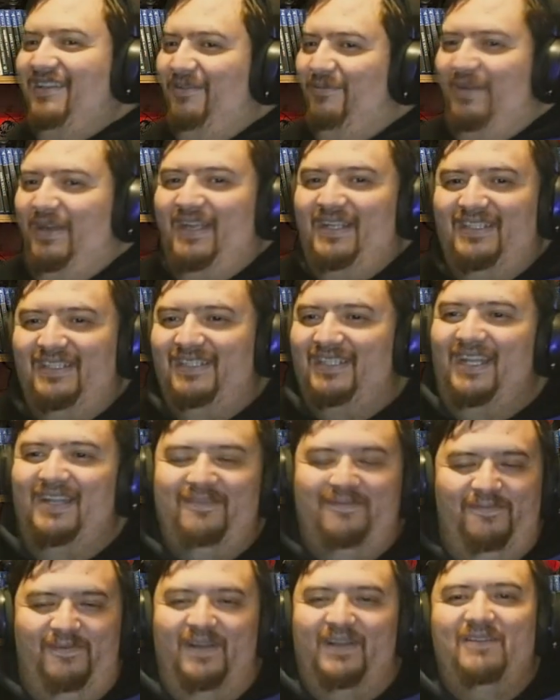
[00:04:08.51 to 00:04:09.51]
the raids
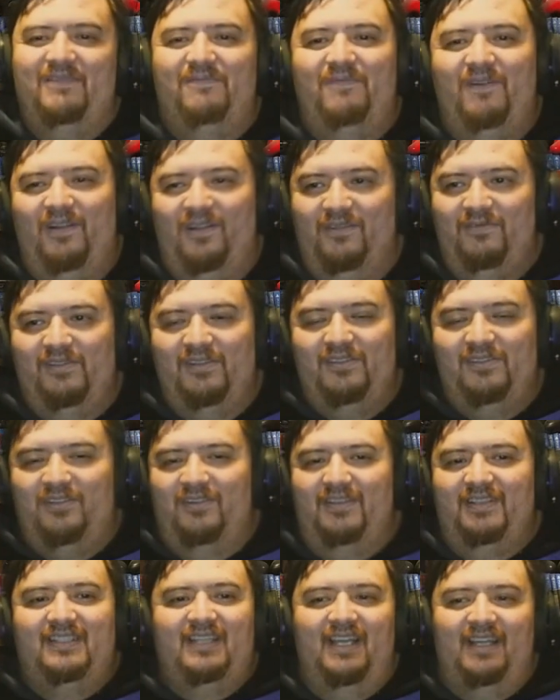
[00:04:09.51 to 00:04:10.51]
like fucking fall over at
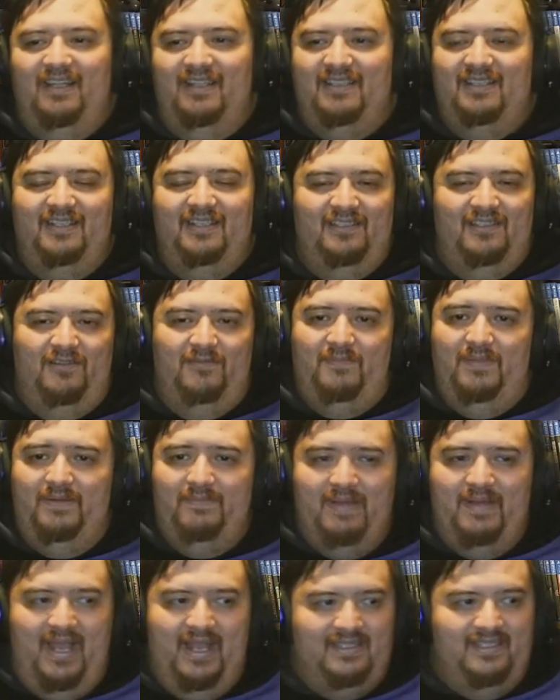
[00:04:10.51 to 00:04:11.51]
30 seconds because they're
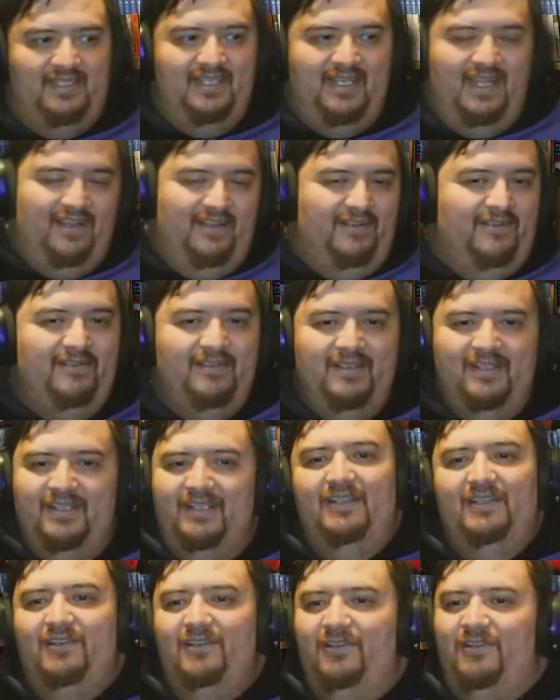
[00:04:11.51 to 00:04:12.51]
min maxed to hell.
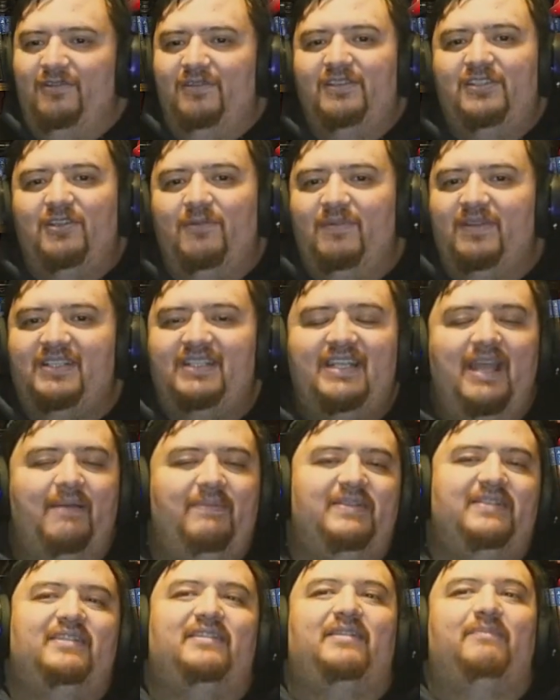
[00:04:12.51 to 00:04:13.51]
You're doing so much
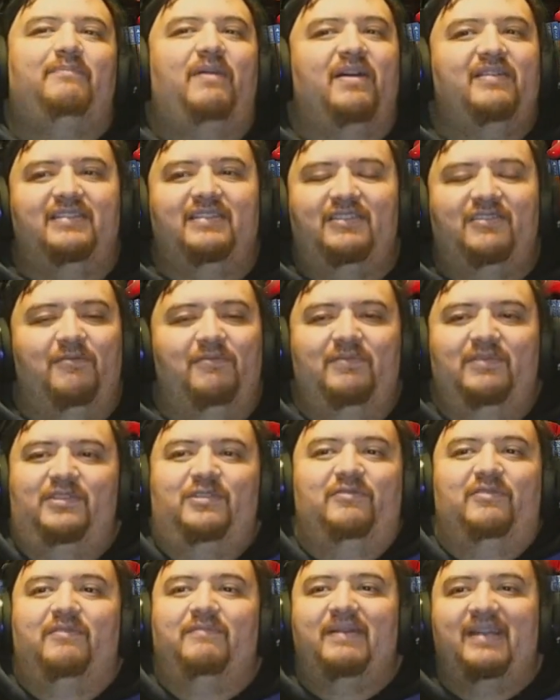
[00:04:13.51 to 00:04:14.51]
damage that the bosses don't
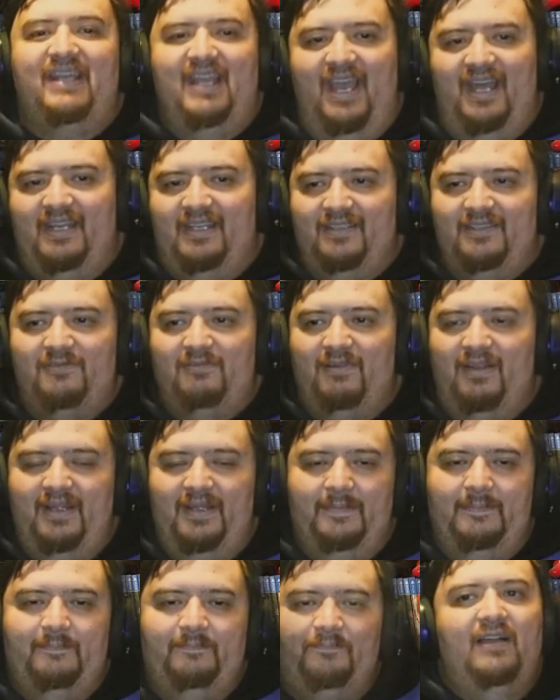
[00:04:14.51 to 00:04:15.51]
do their mechanics,
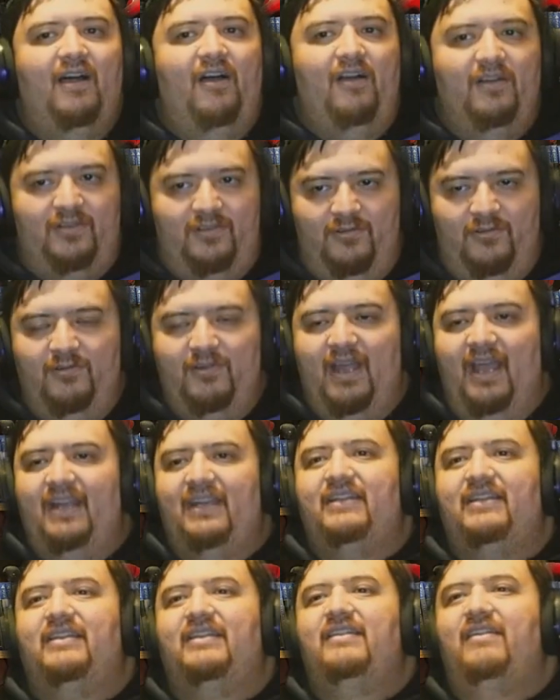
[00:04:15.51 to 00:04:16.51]
right? Hardcore
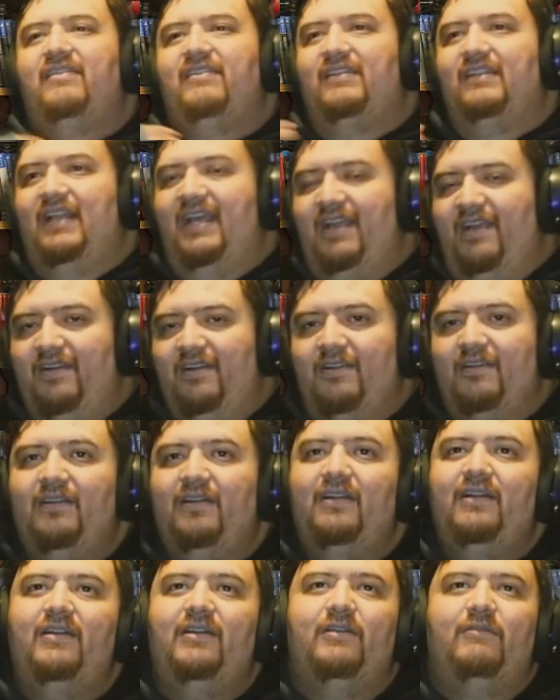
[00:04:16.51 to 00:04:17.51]
added another layer
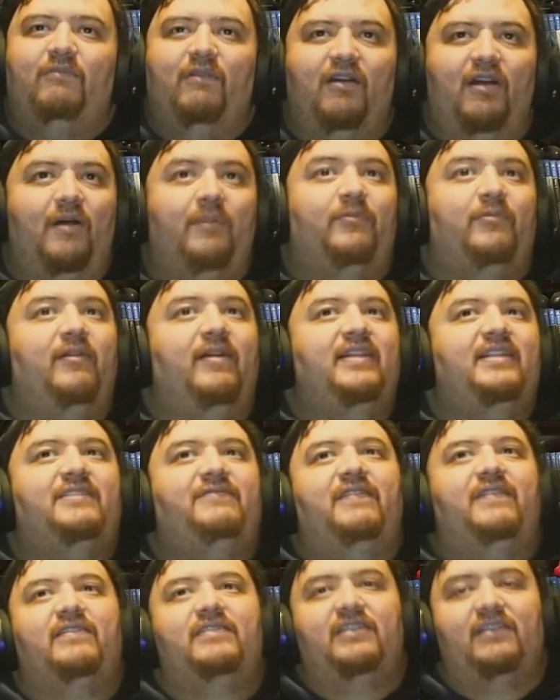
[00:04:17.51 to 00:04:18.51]
where
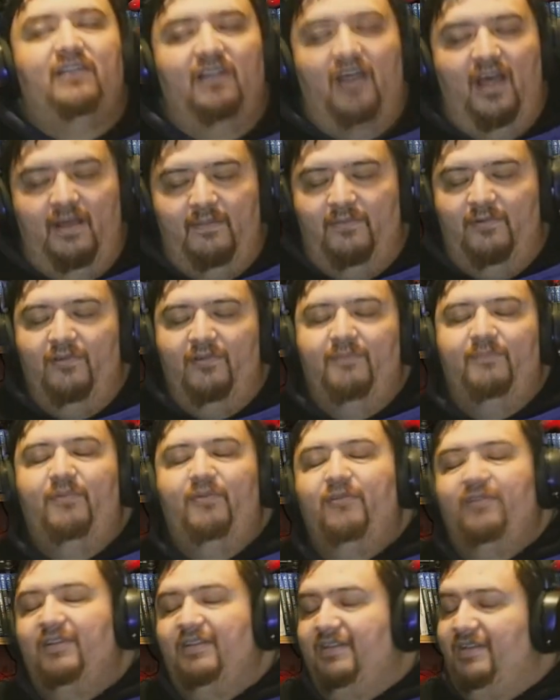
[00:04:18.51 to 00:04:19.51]
upgrades felt a lot more
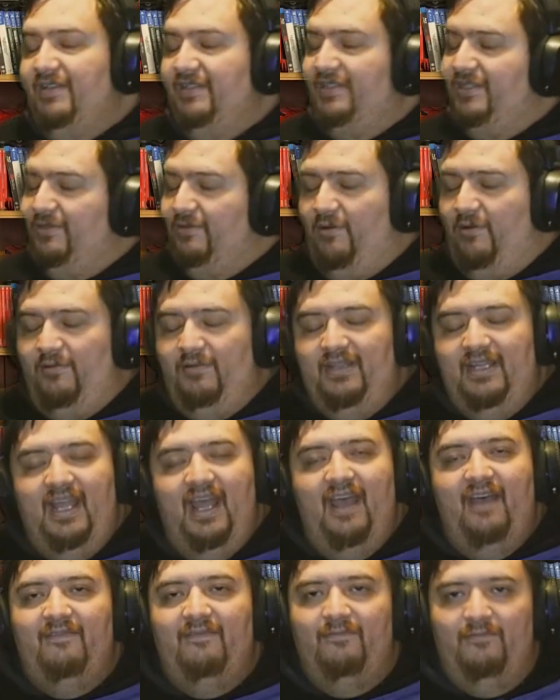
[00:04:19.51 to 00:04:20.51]
important because you only
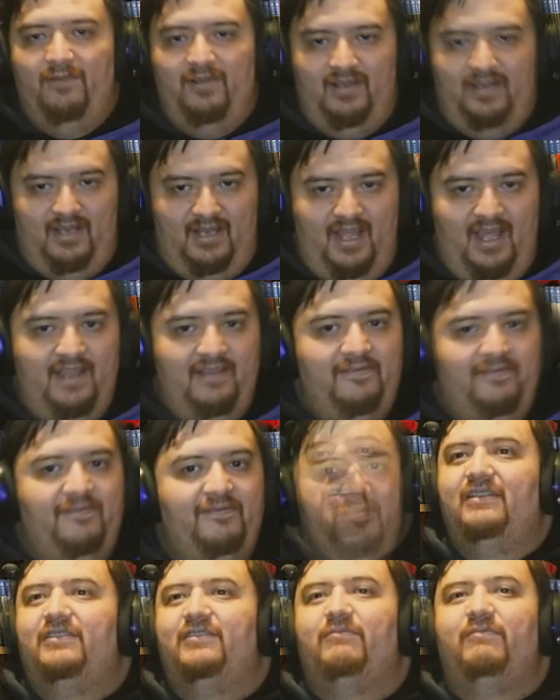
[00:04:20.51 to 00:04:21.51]
have one
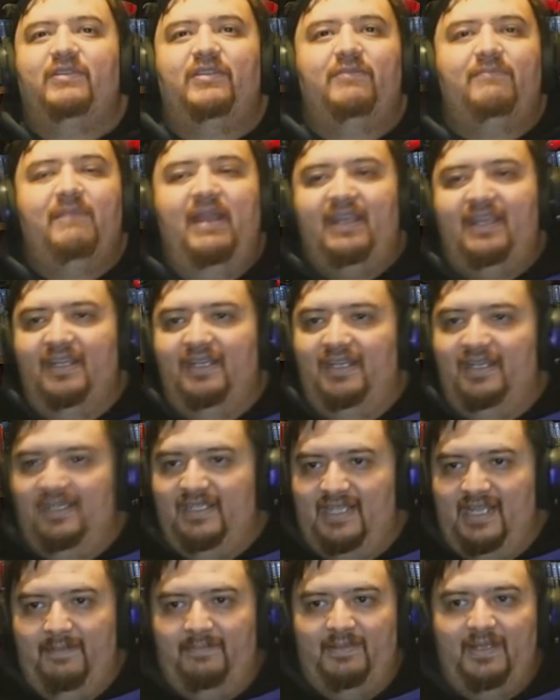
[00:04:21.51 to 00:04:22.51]
life. So when you're making
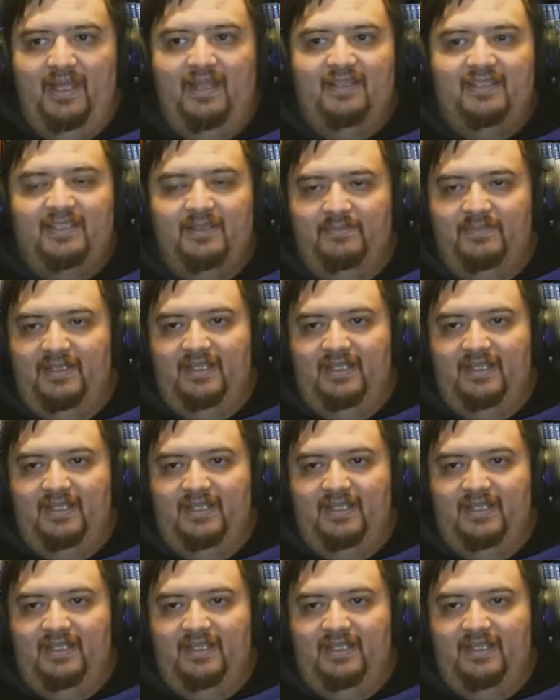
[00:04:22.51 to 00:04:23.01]
an attempt at